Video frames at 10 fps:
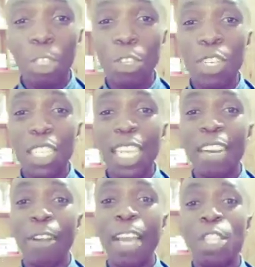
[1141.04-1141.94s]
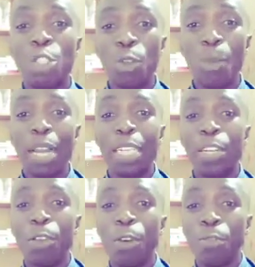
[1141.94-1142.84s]
questions in regards to a
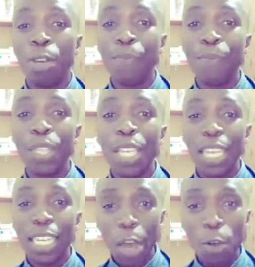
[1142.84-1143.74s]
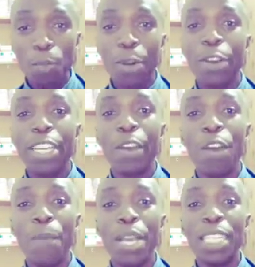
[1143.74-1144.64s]
blighted ovum down below in the
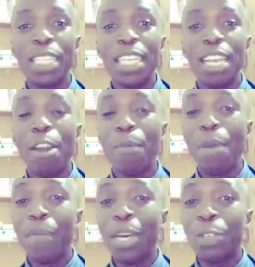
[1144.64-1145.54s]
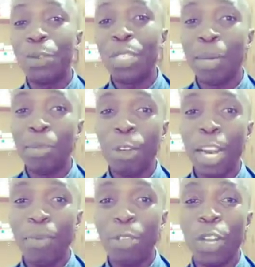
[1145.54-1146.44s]
comments. Remember to
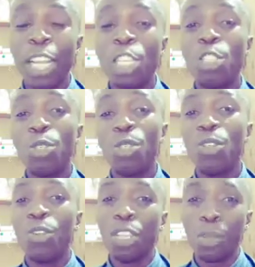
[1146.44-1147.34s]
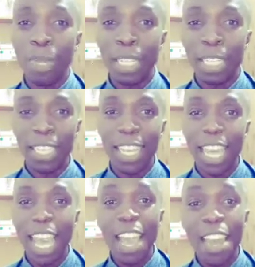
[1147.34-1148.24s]
subscribe so that you do not miss
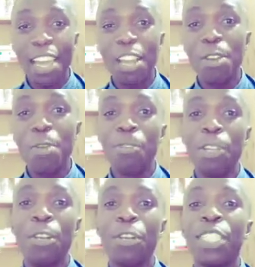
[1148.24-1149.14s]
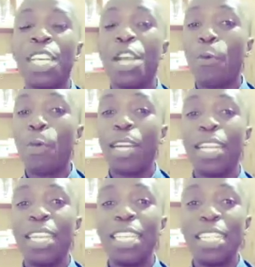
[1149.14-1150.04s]
any new videos we
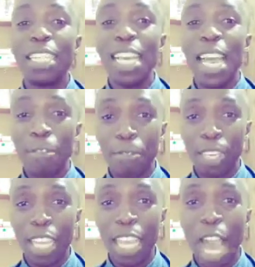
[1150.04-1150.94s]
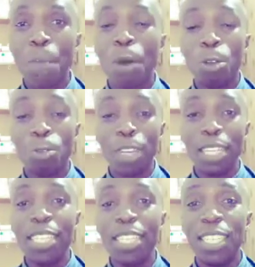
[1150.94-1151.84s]
release every day about
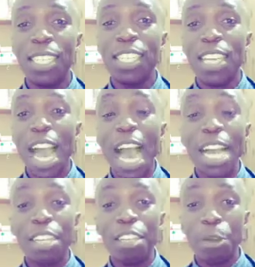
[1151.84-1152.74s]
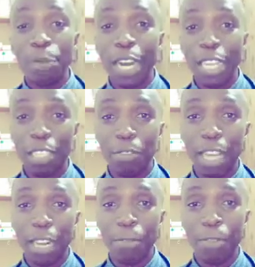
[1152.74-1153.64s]
fertility and reproductive
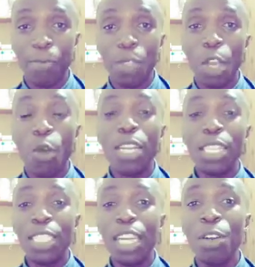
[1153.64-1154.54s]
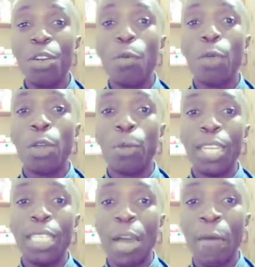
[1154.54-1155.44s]
health. On this channel, we
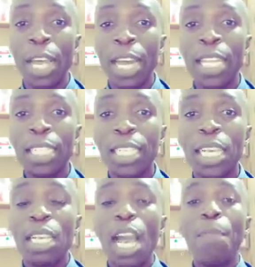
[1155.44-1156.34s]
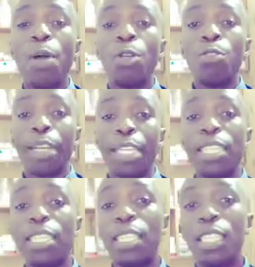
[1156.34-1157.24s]
create awareness about
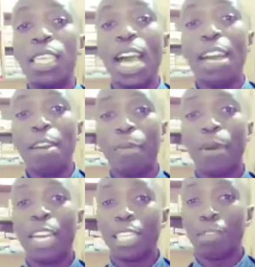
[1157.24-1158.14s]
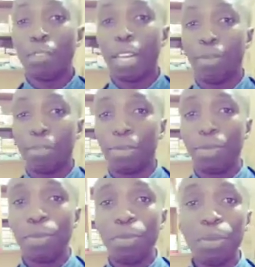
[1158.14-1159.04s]
fertility and reproductive health.
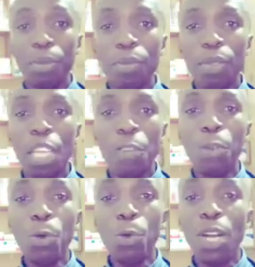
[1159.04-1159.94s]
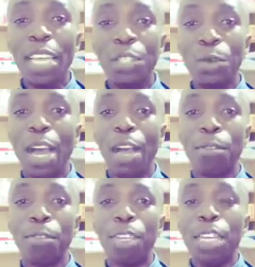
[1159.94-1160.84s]
If you would like to
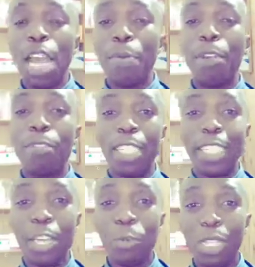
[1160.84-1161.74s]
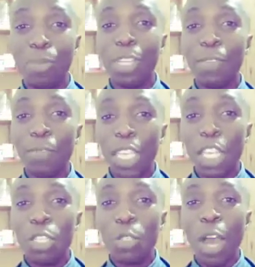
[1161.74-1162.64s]
have a private chat with me,
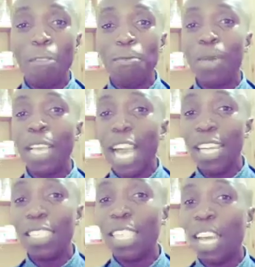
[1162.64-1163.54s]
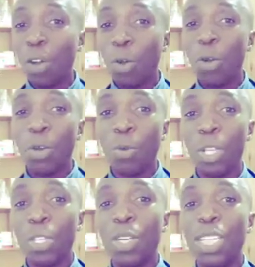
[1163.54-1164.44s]
to have me answer all your
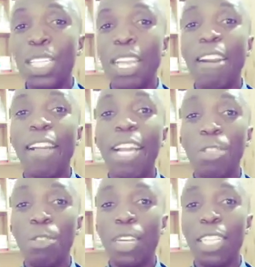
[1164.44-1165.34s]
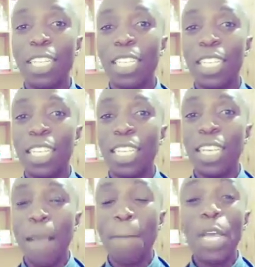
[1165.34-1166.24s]
questions in regards to fertility,
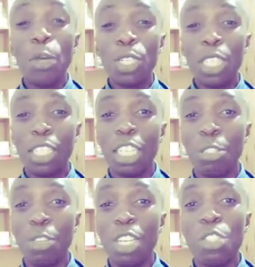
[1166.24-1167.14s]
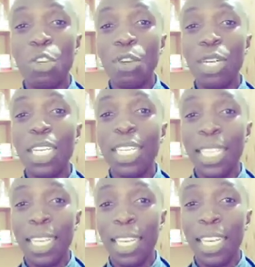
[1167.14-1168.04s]
my consultation is only
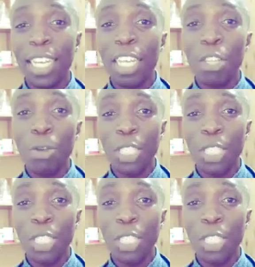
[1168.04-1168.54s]
$10